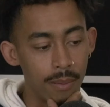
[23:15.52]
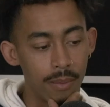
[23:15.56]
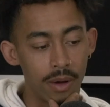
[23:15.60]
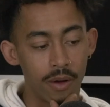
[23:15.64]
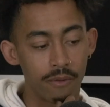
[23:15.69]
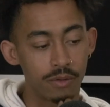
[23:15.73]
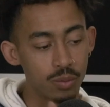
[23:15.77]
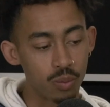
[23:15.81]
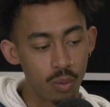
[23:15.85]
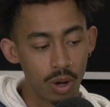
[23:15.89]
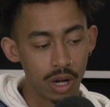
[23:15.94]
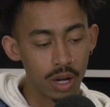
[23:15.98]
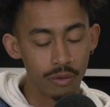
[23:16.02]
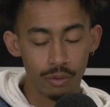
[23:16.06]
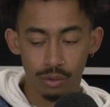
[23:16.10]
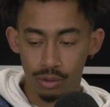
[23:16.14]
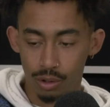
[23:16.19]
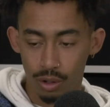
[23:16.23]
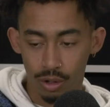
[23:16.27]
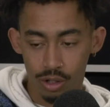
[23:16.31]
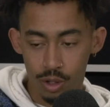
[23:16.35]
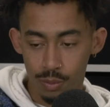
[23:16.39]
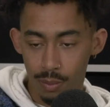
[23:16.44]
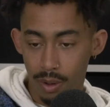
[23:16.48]
have this wonderful
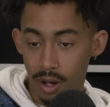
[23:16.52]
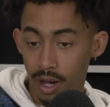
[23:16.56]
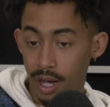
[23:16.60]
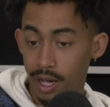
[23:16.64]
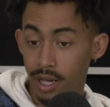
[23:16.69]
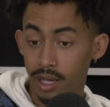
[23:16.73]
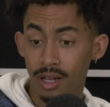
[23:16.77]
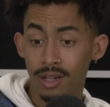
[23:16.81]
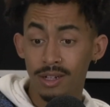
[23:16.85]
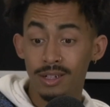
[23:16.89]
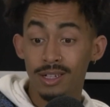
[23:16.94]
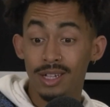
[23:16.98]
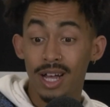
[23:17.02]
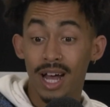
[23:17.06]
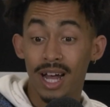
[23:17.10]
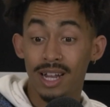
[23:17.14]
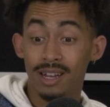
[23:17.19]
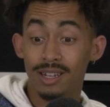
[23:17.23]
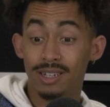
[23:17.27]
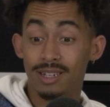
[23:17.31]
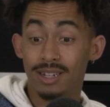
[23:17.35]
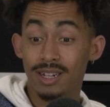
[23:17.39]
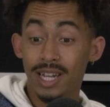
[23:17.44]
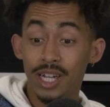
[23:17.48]
dog, Spike. And
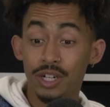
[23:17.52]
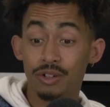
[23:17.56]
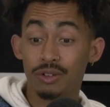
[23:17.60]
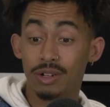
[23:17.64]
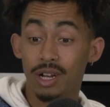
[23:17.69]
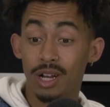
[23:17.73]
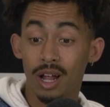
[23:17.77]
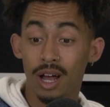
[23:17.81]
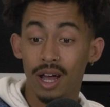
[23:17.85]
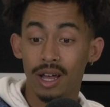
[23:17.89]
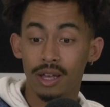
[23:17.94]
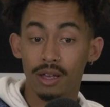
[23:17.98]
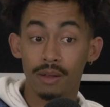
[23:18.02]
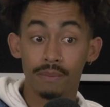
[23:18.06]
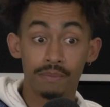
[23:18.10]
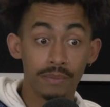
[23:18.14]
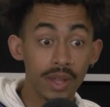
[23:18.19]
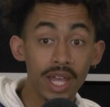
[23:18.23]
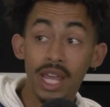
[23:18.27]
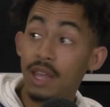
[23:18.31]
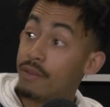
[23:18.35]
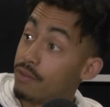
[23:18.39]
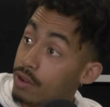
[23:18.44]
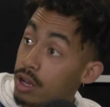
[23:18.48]
it's literally like,
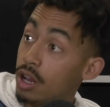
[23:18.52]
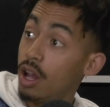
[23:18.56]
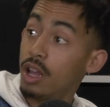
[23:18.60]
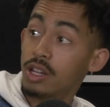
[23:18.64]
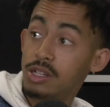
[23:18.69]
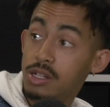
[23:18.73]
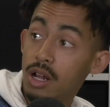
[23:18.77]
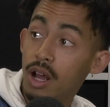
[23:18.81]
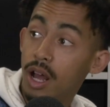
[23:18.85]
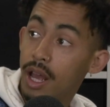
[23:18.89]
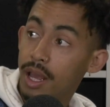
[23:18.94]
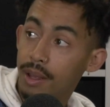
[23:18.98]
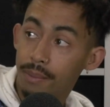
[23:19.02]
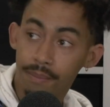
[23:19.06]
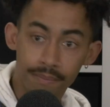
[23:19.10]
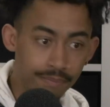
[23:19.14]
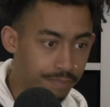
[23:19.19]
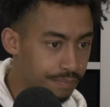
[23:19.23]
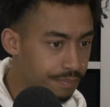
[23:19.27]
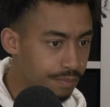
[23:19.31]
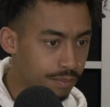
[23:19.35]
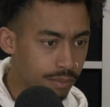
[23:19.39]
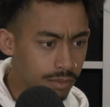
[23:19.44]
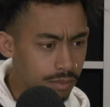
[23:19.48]
even last night,
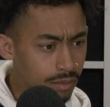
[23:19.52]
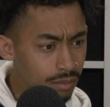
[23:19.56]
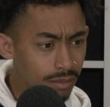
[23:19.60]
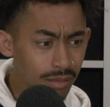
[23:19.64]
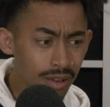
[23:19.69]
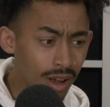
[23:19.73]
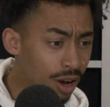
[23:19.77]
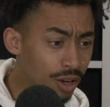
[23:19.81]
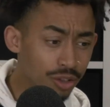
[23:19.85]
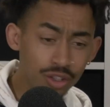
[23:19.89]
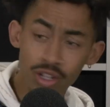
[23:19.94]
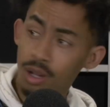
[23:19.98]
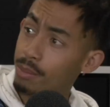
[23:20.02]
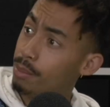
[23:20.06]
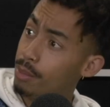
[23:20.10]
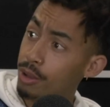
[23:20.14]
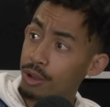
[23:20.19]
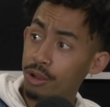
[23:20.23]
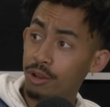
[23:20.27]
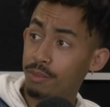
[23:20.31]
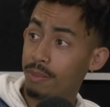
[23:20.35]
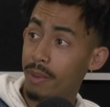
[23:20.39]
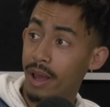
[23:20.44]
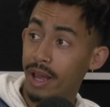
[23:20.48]
I was in a
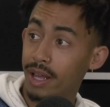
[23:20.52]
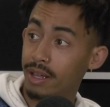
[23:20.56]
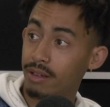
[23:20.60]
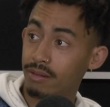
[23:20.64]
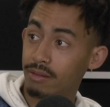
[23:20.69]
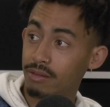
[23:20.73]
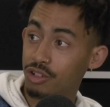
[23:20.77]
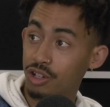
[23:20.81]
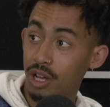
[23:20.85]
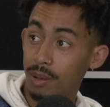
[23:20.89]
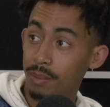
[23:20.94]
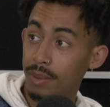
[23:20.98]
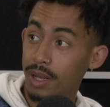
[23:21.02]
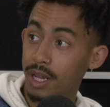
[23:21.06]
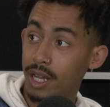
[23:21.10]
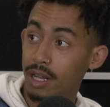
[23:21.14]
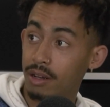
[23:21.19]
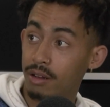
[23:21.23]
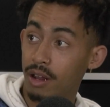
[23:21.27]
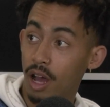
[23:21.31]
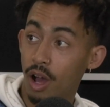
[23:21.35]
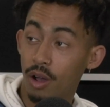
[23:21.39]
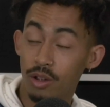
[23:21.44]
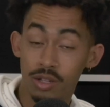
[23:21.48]
mood, mate. Do you know what I
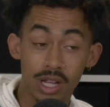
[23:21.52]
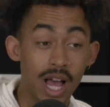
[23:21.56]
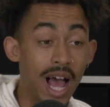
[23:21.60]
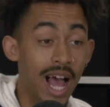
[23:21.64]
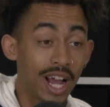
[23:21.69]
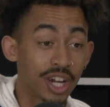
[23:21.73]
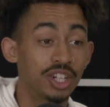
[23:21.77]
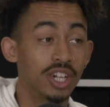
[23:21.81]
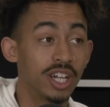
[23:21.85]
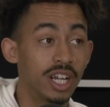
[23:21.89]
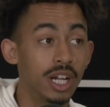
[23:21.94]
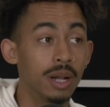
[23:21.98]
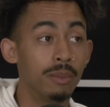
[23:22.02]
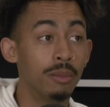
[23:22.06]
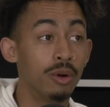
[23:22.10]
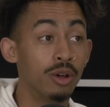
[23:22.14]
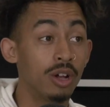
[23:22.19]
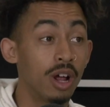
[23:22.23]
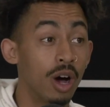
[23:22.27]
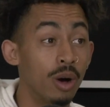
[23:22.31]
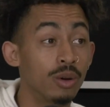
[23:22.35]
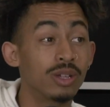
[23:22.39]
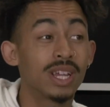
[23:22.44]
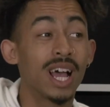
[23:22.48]
mean? I was actually in a
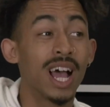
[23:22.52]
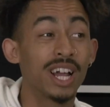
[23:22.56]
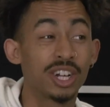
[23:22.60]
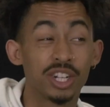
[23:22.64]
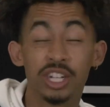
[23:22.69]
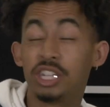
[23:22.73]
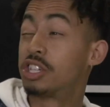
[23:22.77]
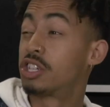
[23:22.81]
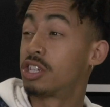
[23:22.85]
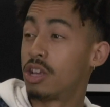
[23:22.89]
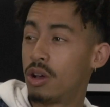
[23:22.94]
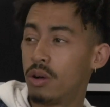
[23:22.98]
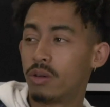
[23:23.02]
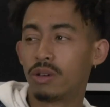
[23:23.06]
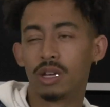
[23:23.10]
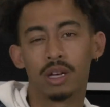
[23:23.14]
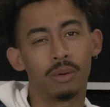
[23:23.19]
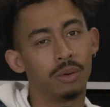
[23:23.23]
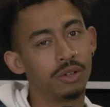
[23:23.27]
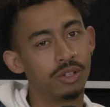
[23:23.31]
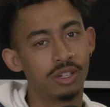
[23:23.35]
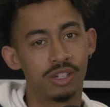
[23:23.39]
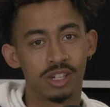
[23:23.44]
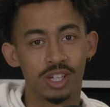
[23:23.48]
mood. I was actually sulking,
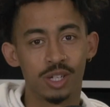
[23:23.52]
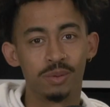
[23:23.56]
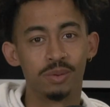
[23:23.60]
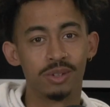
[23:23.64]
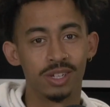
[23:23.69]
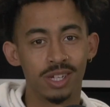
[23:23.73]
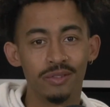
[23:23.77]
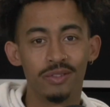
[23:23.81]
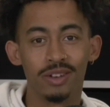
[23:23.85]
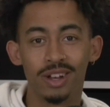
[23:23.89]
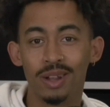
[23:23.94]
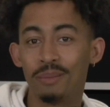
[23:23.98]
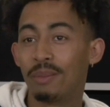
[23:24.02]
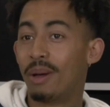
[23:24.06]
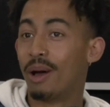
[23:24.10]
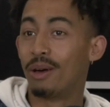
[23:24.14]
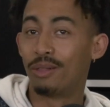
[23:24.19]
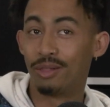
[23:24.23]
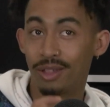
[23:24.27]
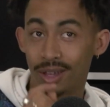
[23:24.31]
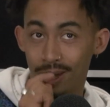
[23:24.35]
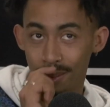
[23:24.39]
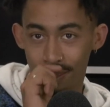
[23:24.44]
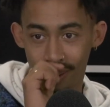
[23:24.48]
which is a specifically male
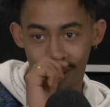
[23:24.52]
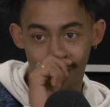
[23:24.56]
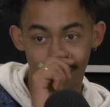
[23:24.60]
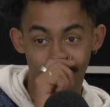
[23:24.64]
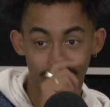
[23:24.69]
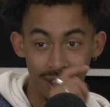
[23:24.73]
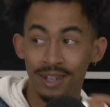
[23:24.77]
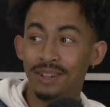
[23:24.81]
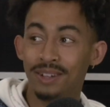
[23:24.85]
thing, apparently.